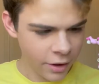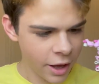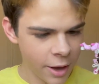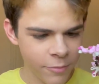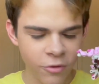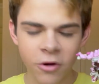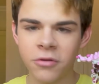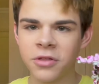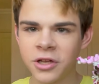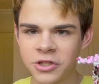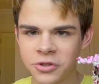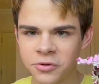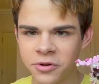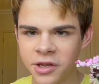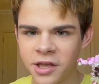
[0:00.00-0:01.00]
I broke the
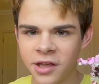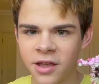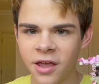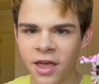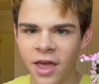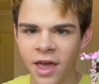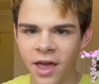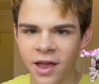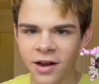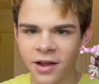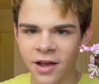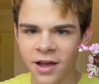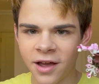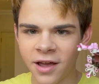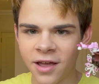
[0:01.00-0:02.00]
tree and
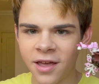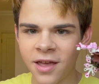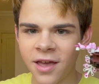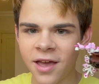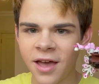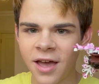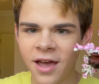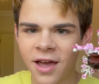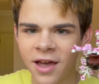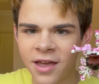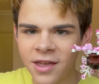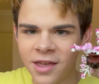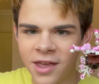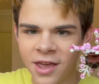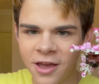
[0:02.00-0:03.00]

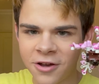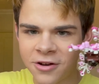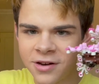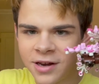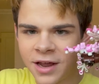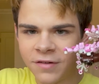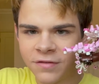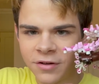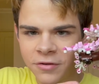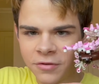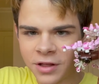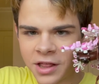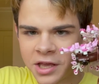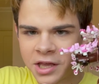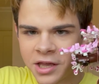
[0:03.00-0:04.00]
it could never
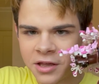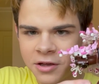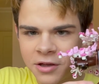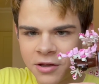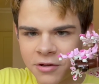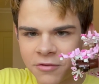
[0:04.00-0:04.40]
really